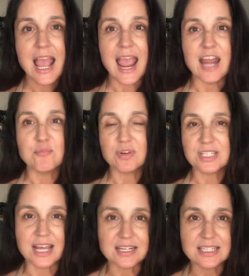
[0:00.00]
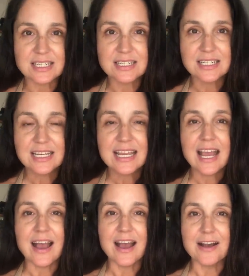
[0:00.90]
and protected.
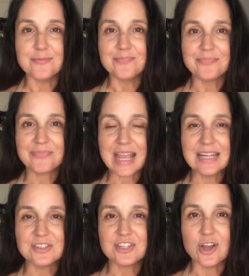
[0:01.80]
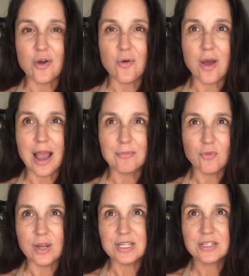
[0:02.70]
And so I'm
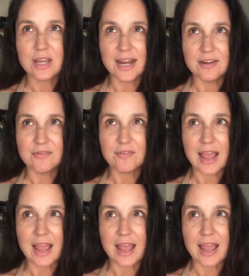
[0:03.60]
going to kind of,